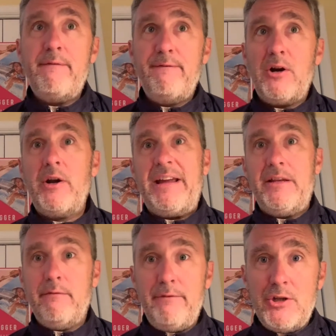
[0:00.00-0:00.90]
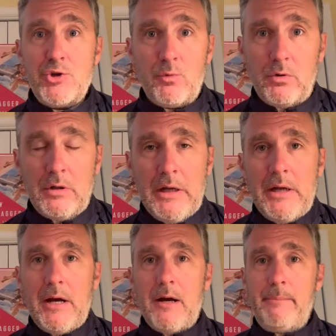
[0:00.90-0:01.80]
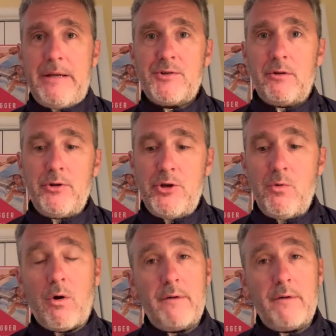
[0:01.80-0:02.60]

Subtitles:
very individual based on who you are.